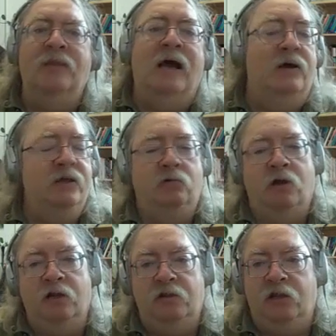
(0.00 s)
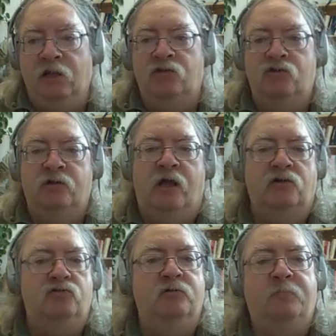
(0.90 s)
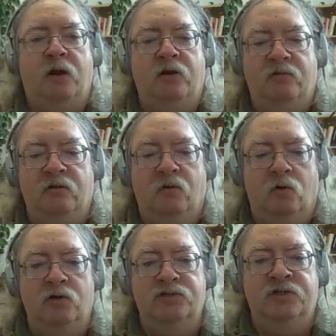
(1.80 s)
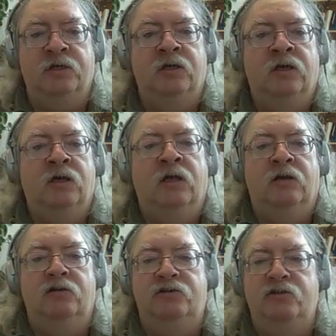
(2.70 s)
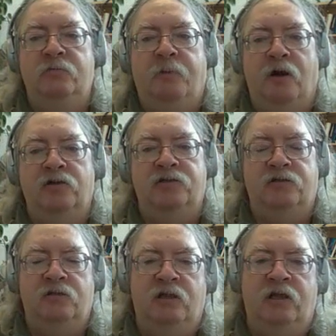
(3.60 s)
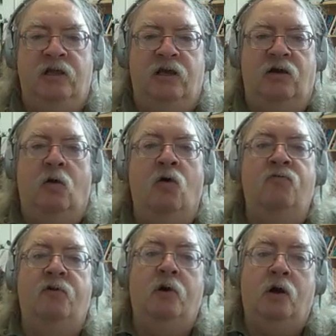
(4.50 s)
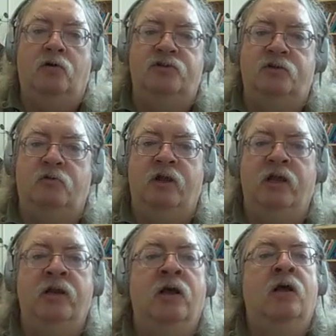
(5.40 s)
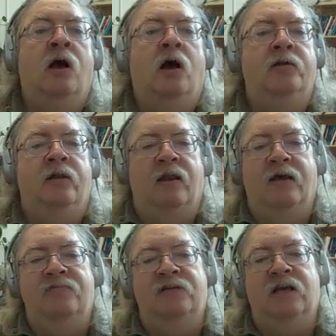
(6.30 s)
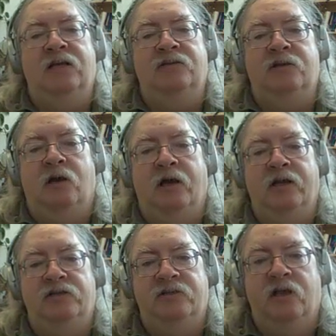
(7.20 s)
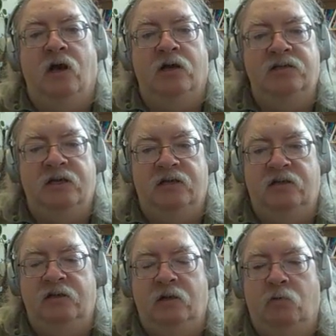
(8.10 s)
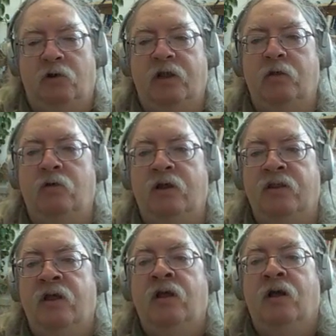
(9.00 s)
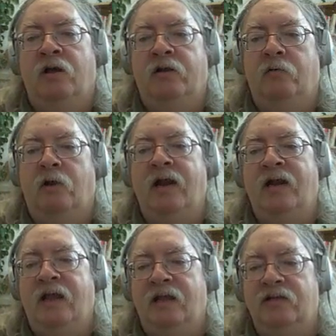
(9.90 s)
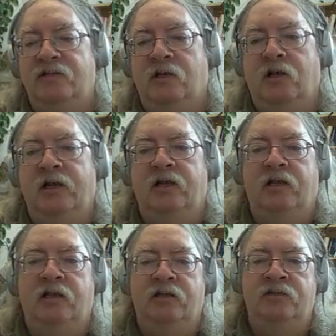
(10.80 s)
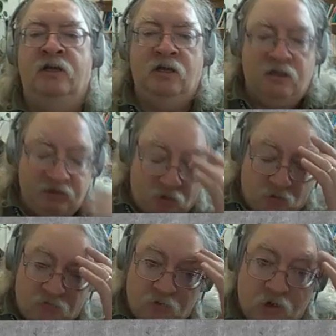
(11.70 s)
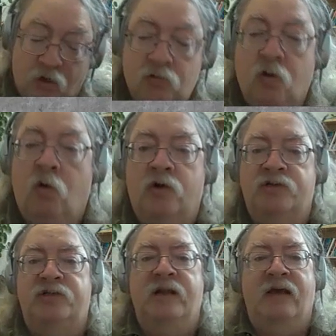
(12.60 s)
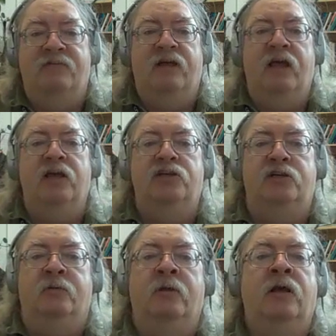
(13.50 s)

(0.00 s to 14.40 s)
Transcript: Now you're on the introduction part of the course. There's two parts to the uh, overall screen. On the left-hand side is the content that you're working with. On the right-hand side is the overall course navigation.